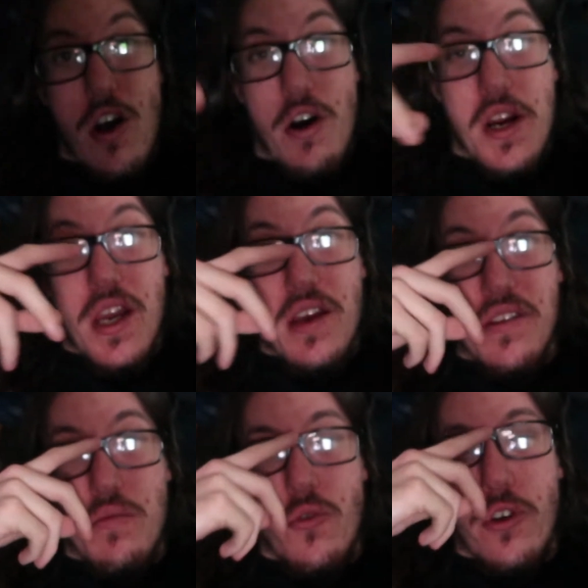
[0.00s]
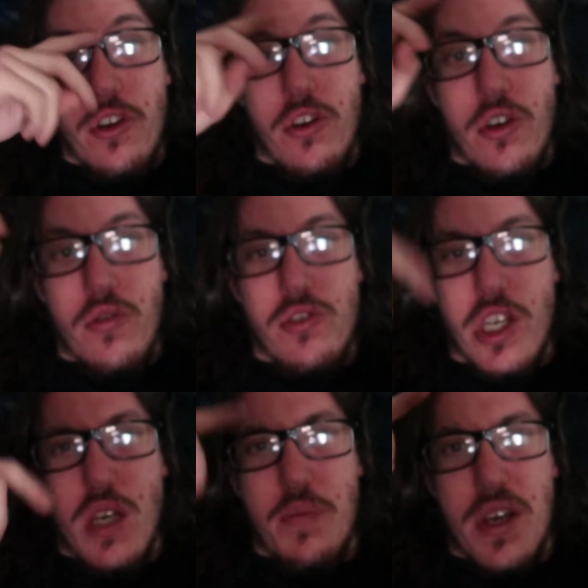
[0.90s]
alright guys, I'm going to go.
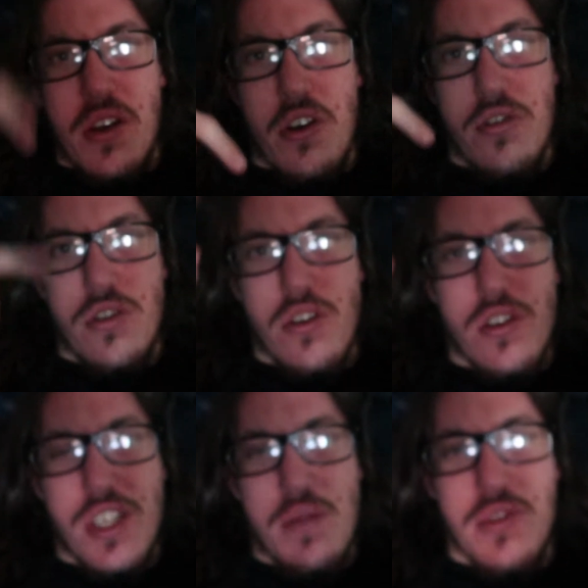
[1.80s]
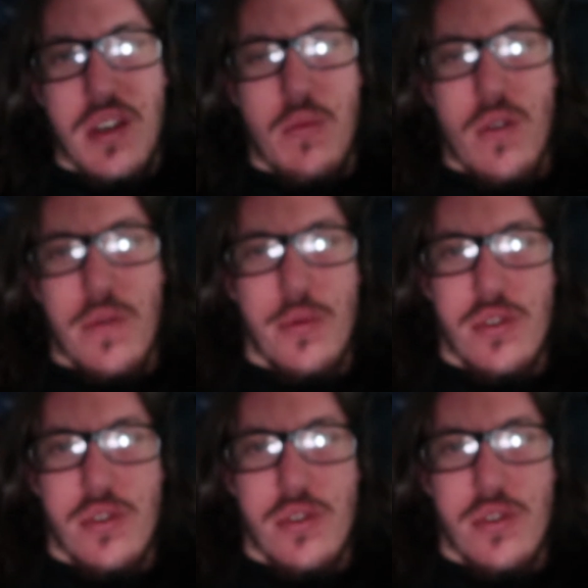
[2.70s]
Jacob and Hunter and James came over.